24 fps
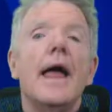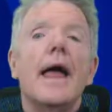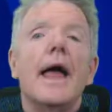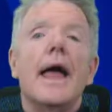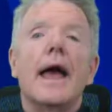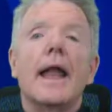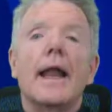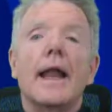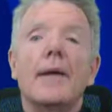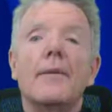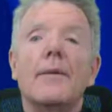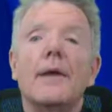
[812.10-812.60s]

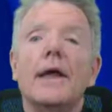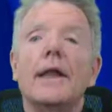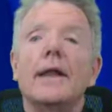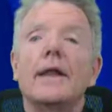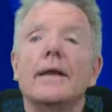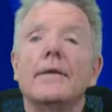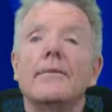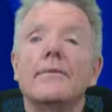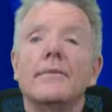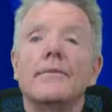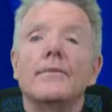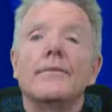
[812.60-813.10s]
And I made
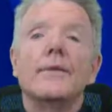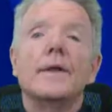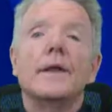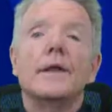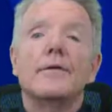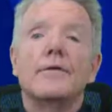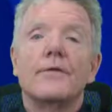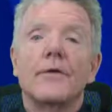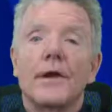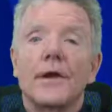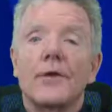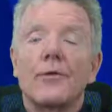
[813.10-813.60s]
him
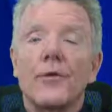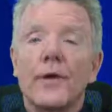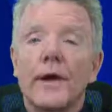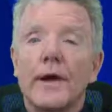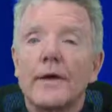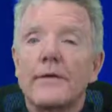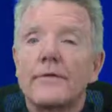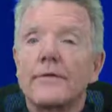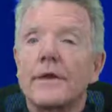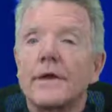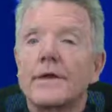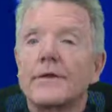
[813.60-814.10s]
very aware
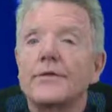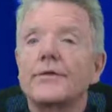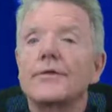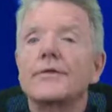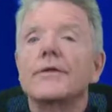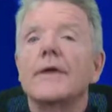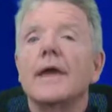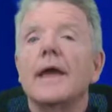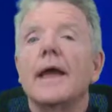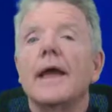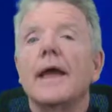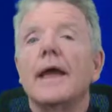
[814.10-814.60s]
of
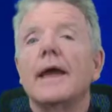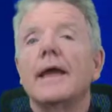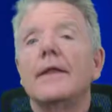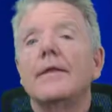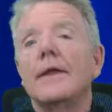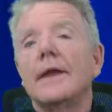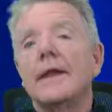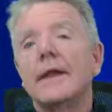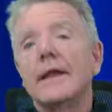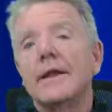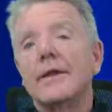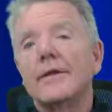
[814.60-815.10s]
this, and
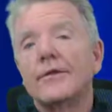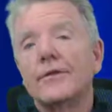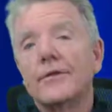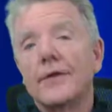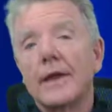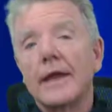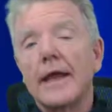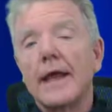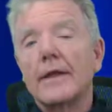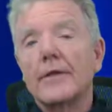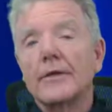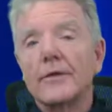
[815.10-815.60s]
then he just
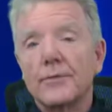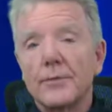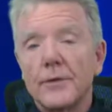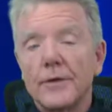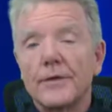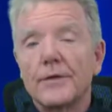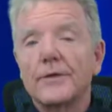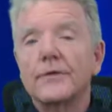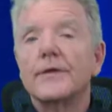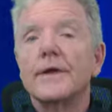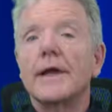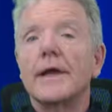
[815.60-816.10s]
said, hey, let's
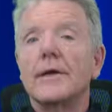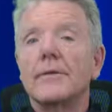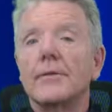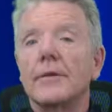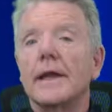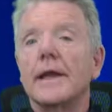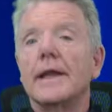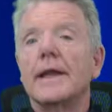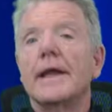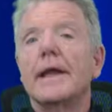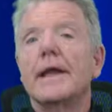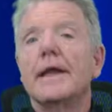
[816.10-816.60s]
put the Standard
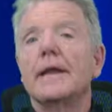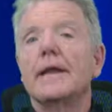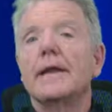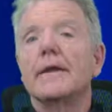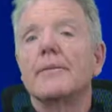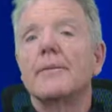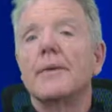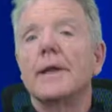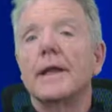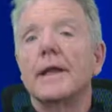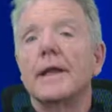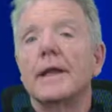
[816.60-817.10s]
Plan A
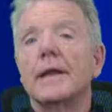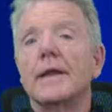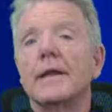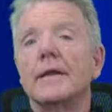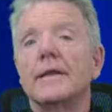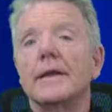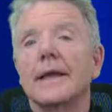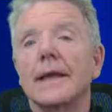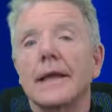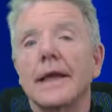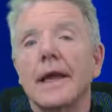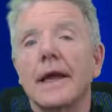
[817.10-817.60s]
committee
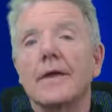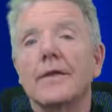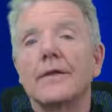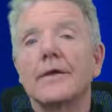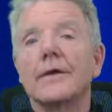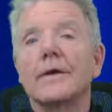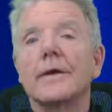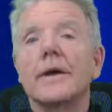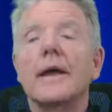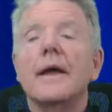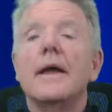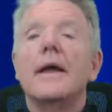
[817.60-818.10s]

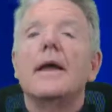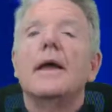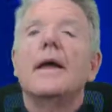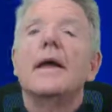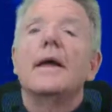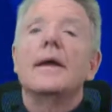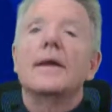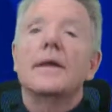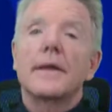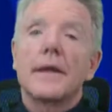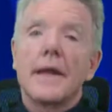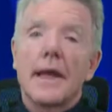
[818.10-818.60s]
together.
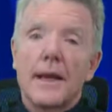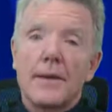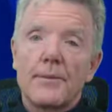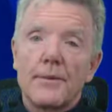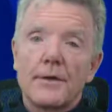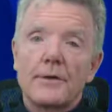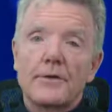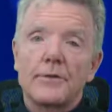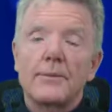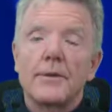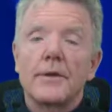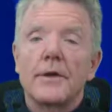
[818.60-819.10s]
Got a
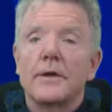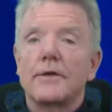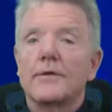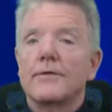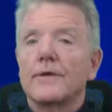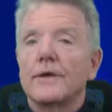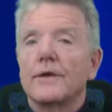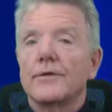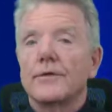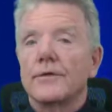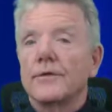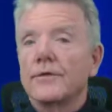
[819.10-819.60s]
bunch of building
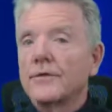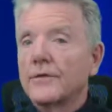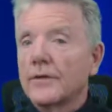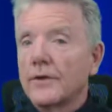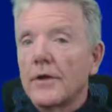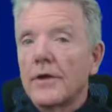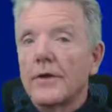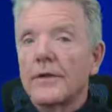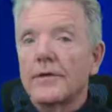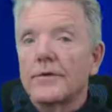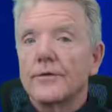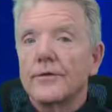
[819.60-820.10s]
officials and
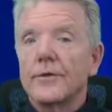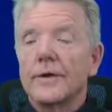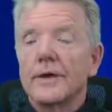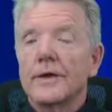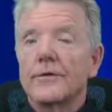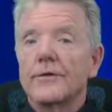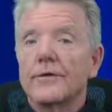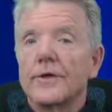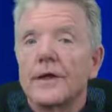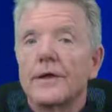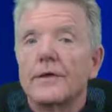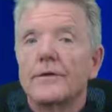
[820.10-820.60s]
all these
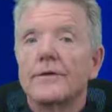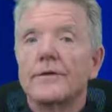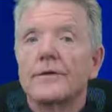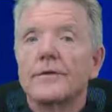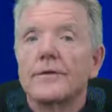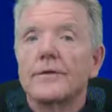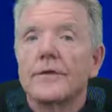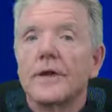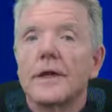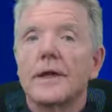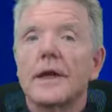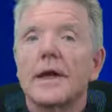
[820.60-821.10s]

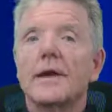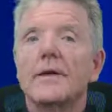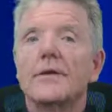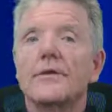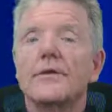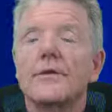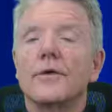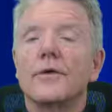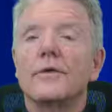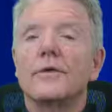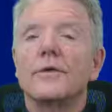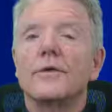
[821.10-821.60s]
organizations that I
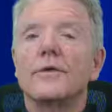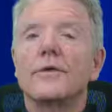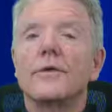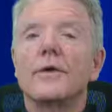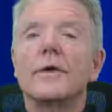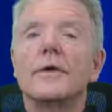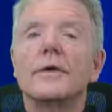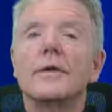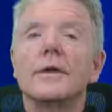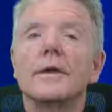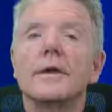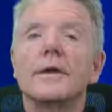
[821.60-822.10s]
showed you
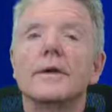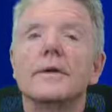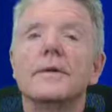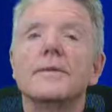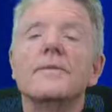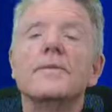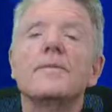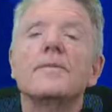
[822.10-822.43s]
earlier.